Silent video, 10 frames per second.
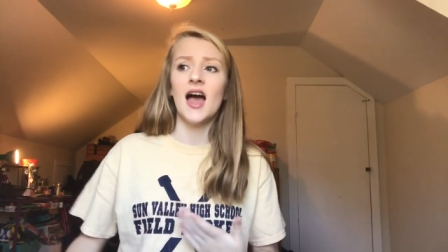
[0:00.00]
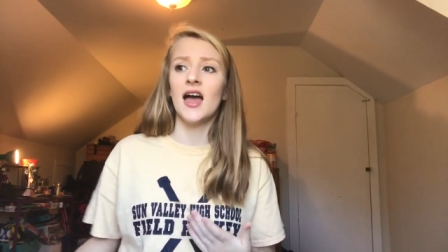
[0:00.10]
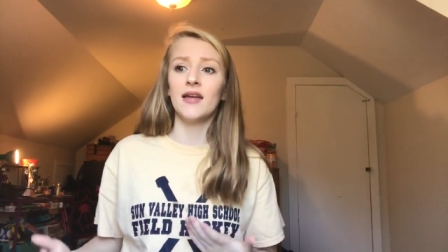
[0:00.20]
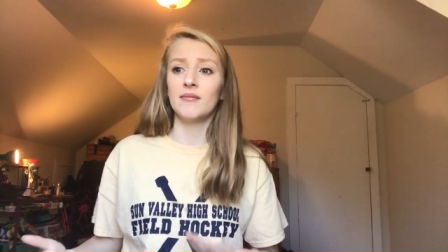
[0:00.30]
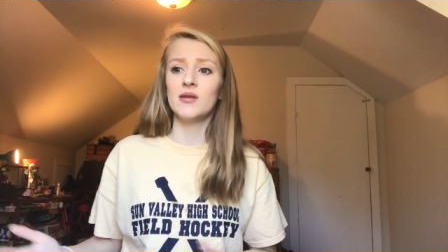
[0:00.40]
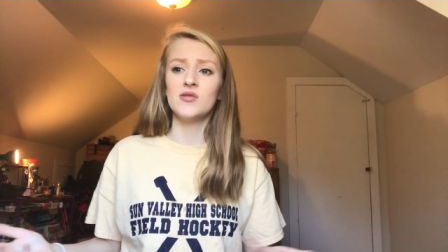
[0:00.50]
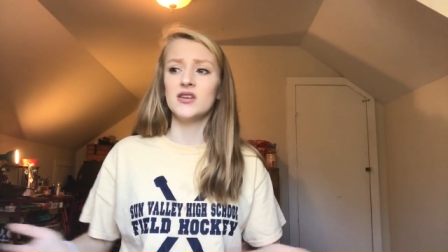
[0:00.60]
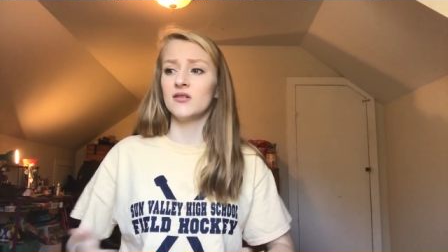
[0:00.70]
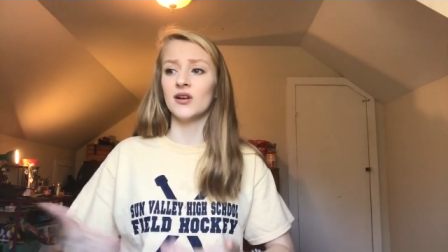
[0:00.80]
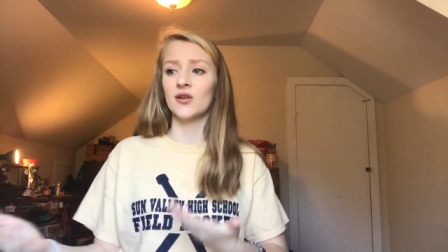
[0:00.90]
and maybe,
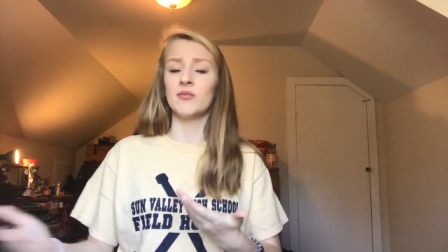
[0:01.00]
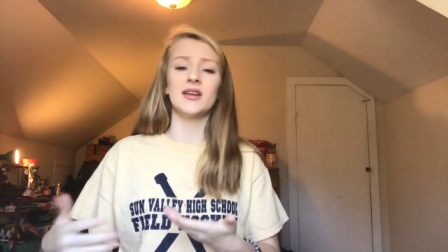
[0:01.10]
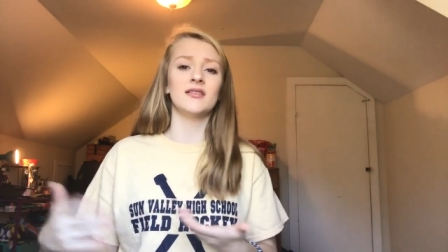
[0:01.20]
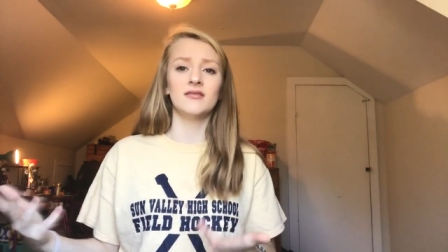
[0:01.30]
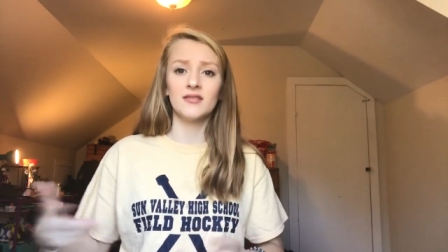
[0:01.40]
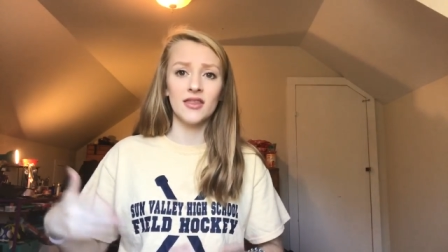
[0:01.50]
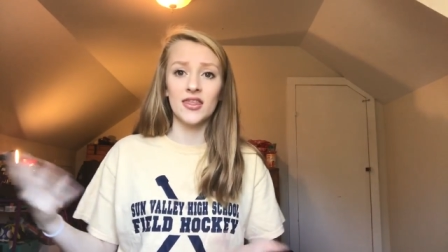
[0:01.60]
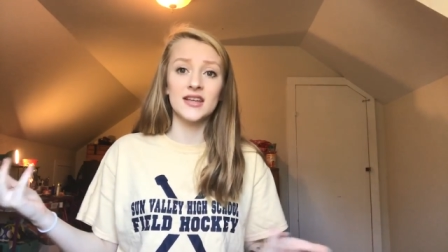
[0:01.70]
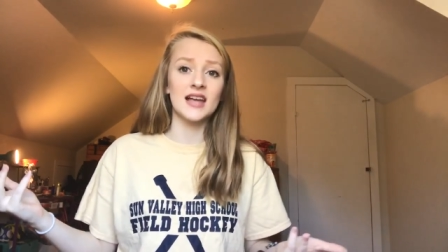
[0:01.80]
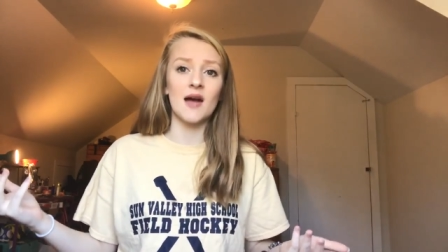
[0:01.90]
you know what I mean,
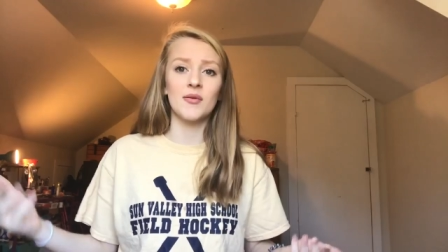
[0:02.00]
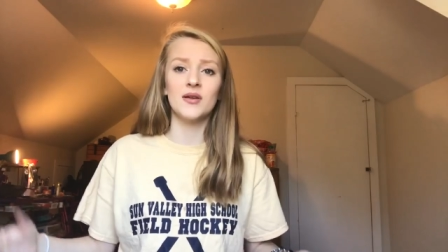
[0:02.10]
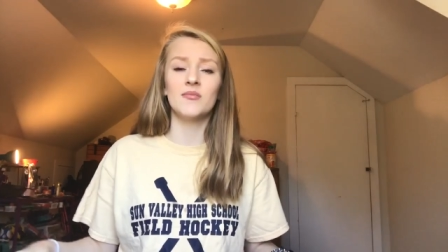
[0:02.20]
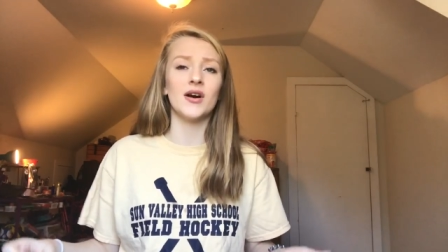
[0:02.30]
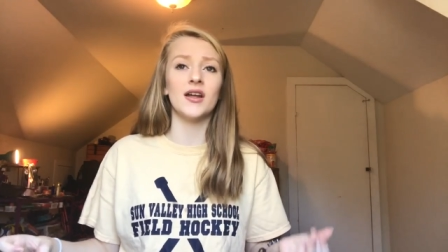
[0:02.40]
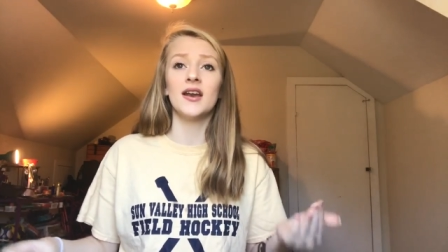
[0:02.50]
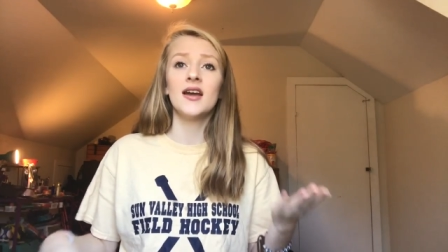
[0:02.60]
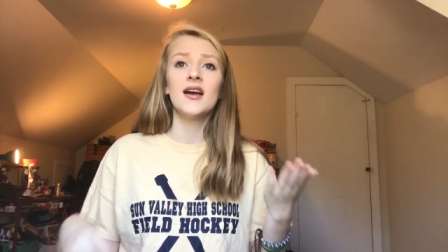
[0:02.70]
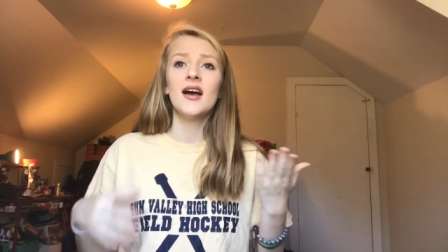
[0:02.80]
things happen, but